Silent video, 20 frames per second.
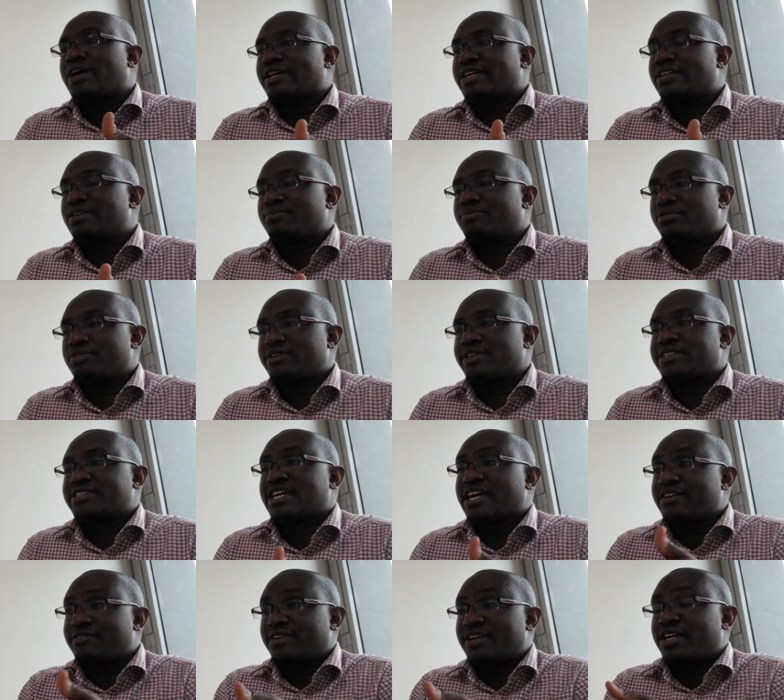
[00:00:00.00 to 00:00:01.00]
in progress, I
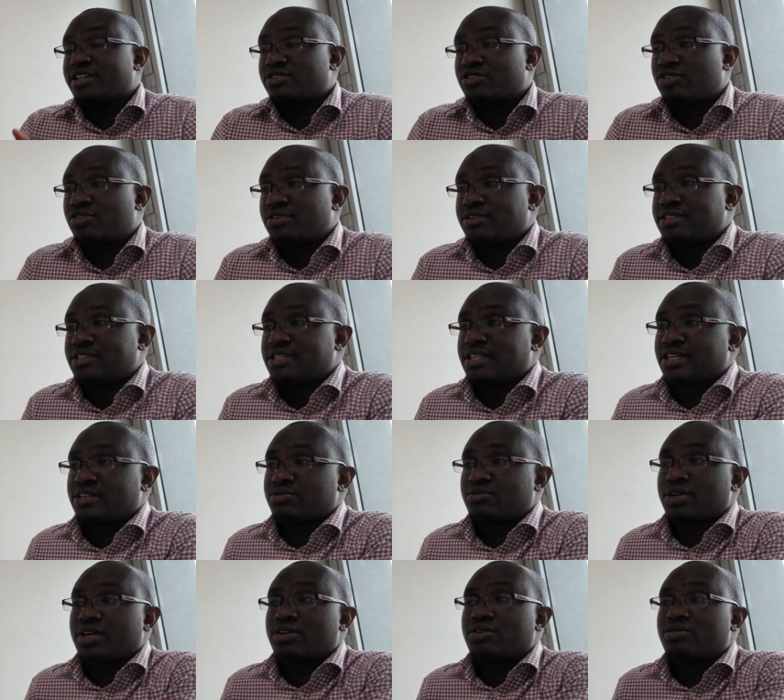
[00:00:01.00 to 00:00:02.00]
have an anthology that
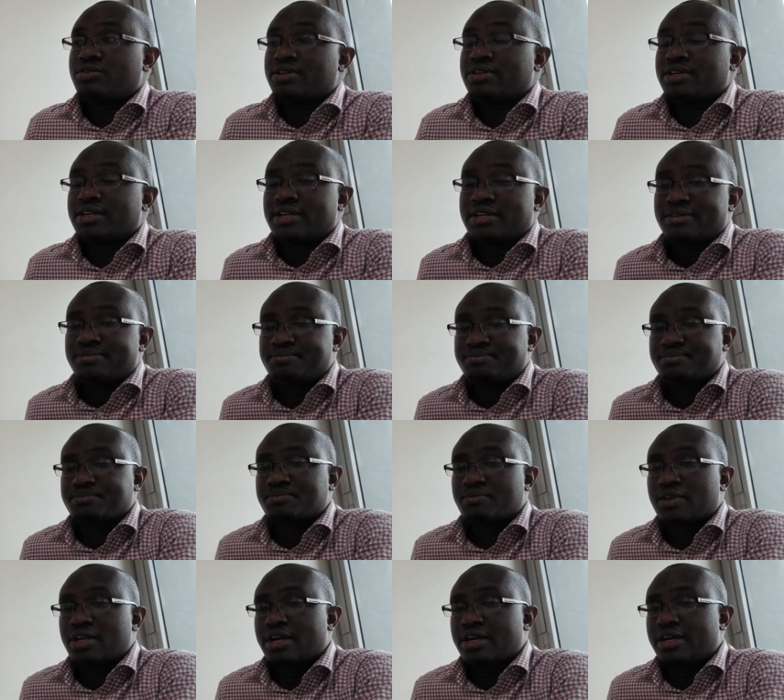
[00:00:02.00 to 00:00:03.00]
we are doing,
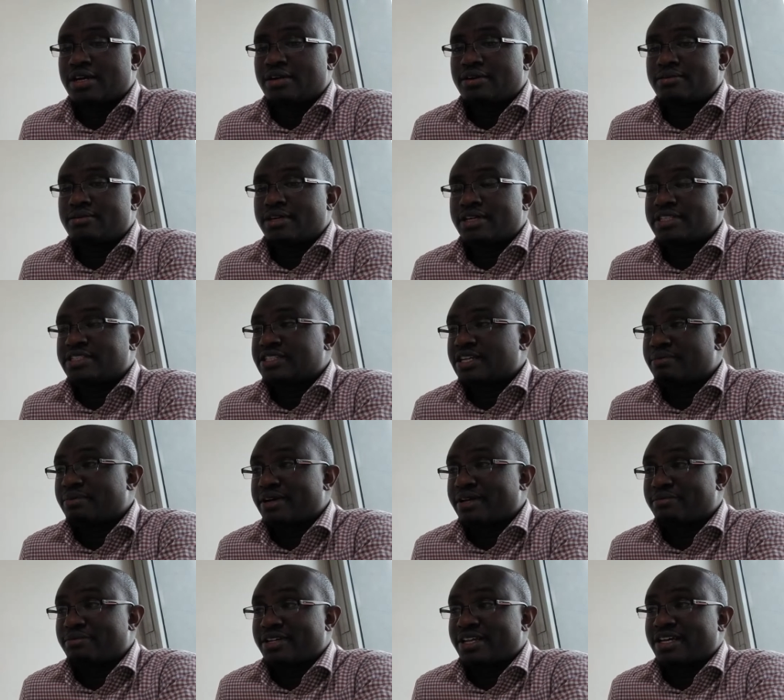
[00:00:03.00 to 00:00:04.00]
edited by
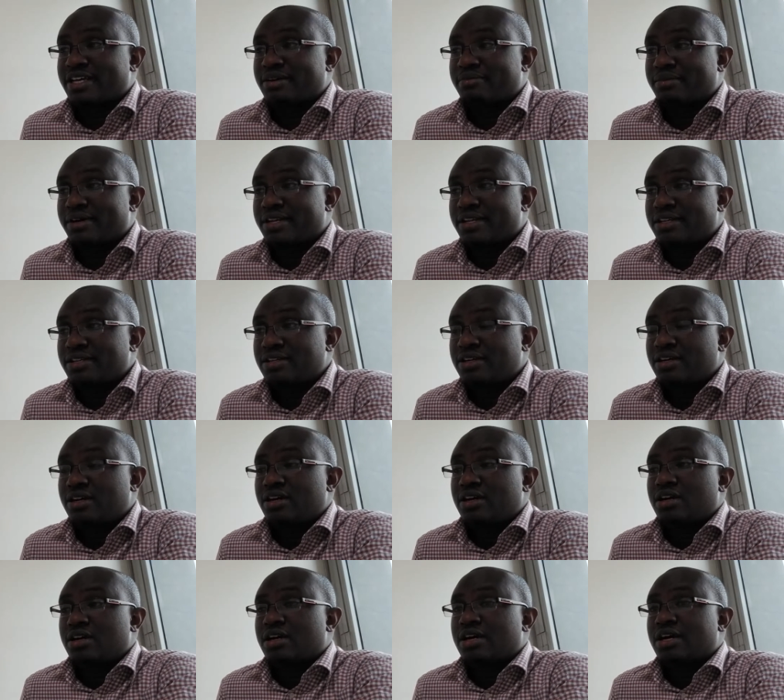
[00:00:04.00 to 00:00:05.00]
Peter Kemani,
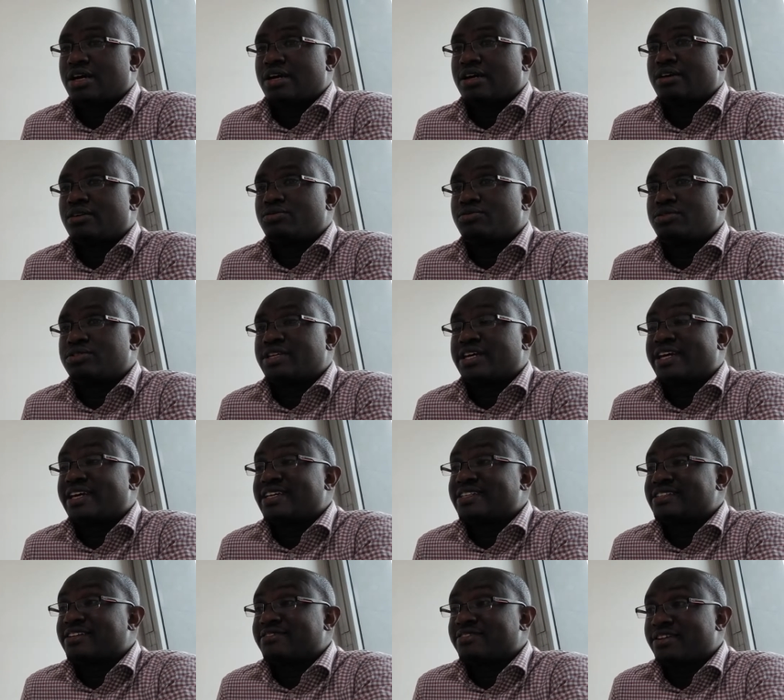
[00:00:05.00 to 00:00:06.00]
which again
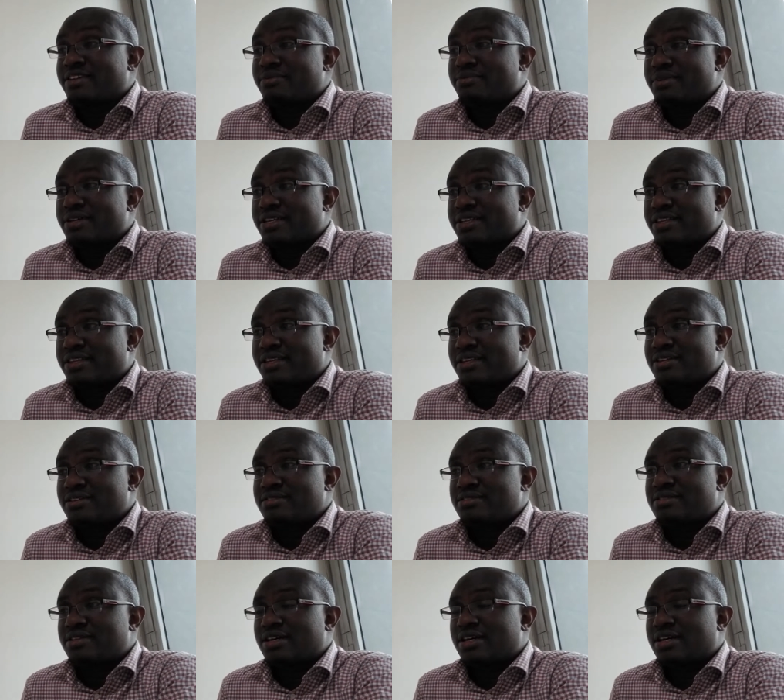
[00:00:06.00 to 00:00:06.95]
is a very big thing.